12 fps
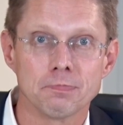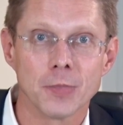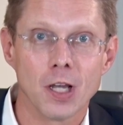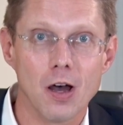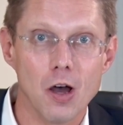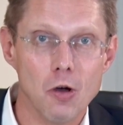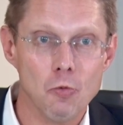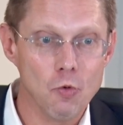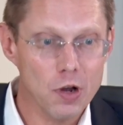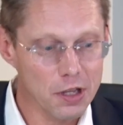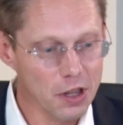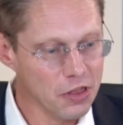
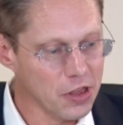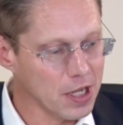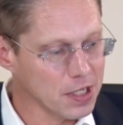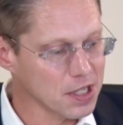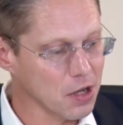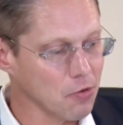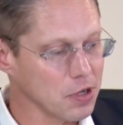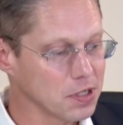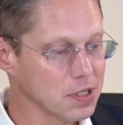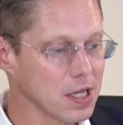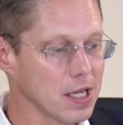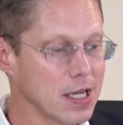One of the things that we
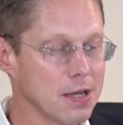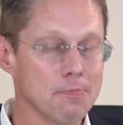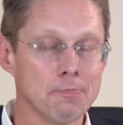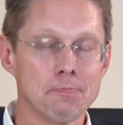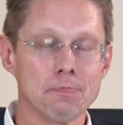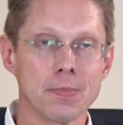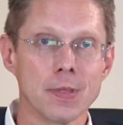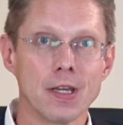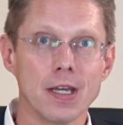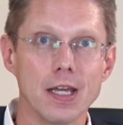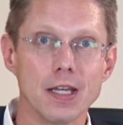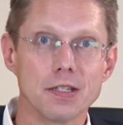see
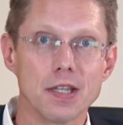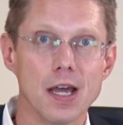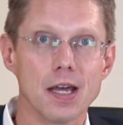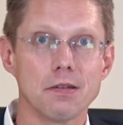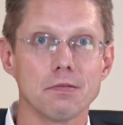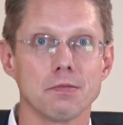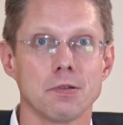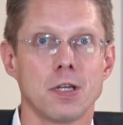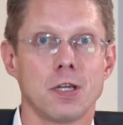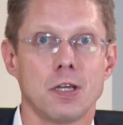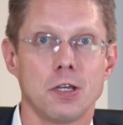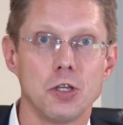is that
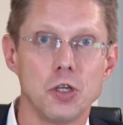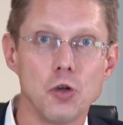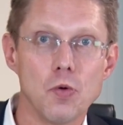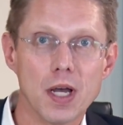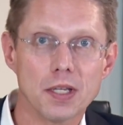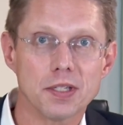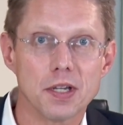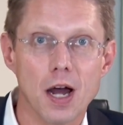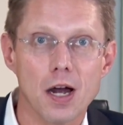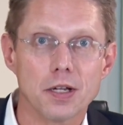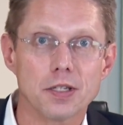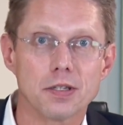U.S.
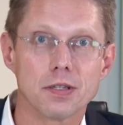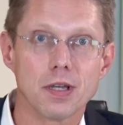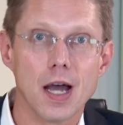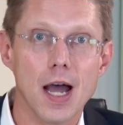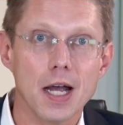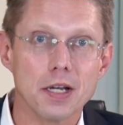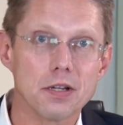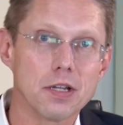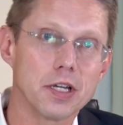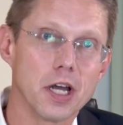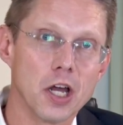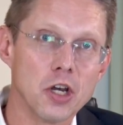stocks actually
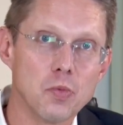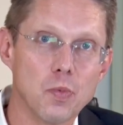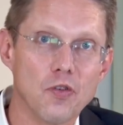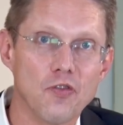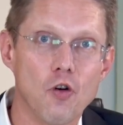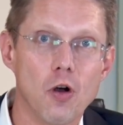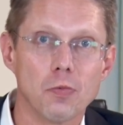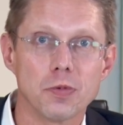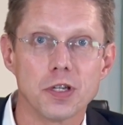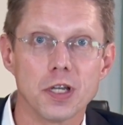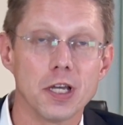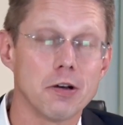
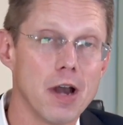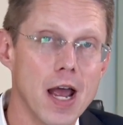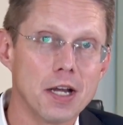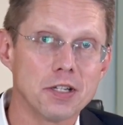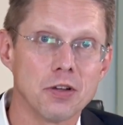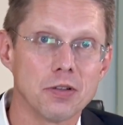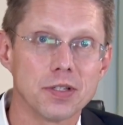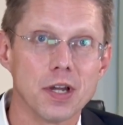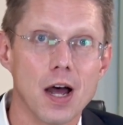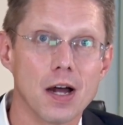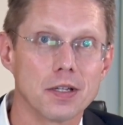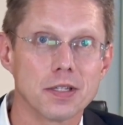underperformed international
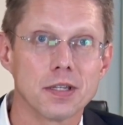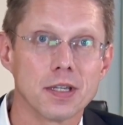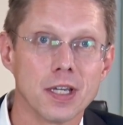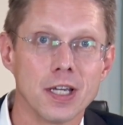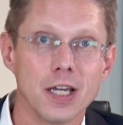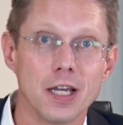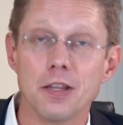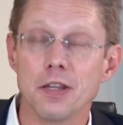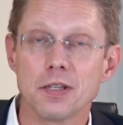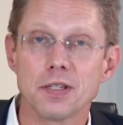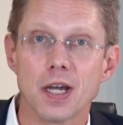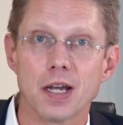stocks in
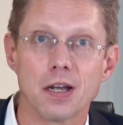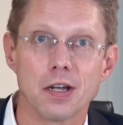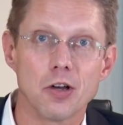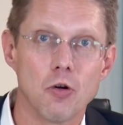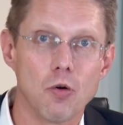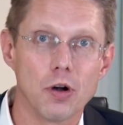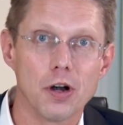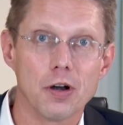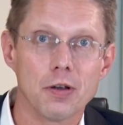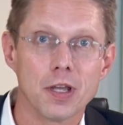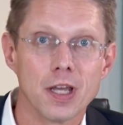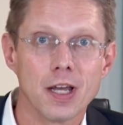this second quarter.
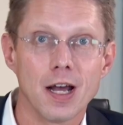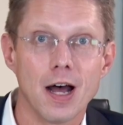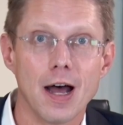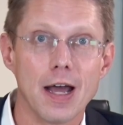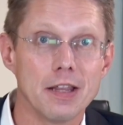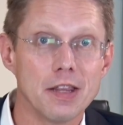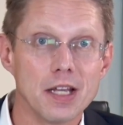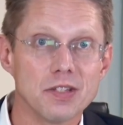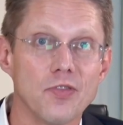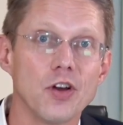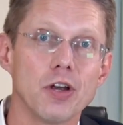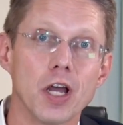And that's
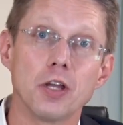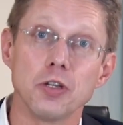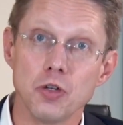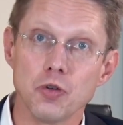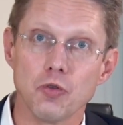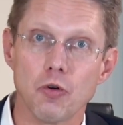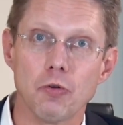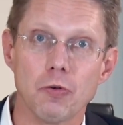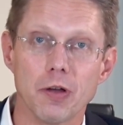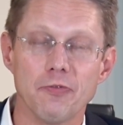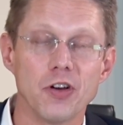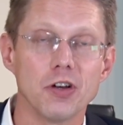very unusual,
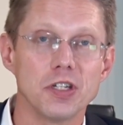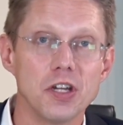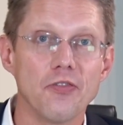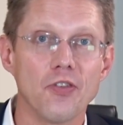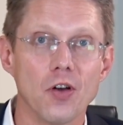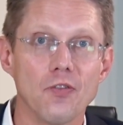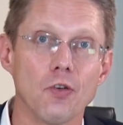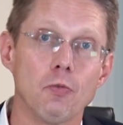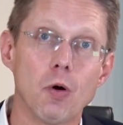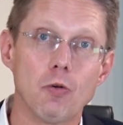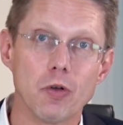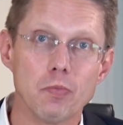very different from
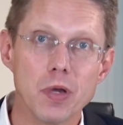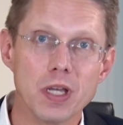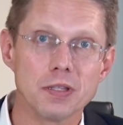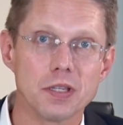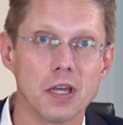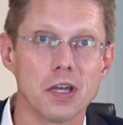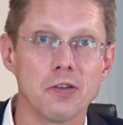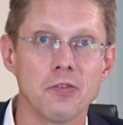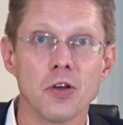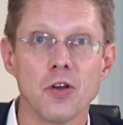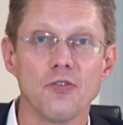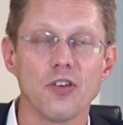what we've been seeing
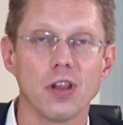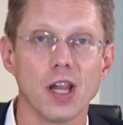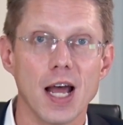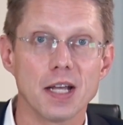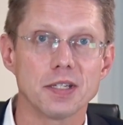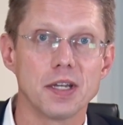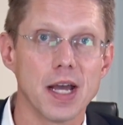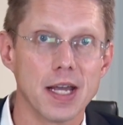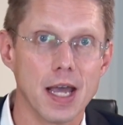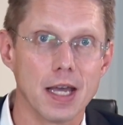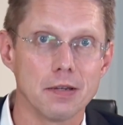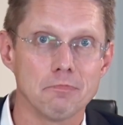for the last
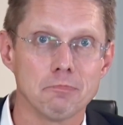decade.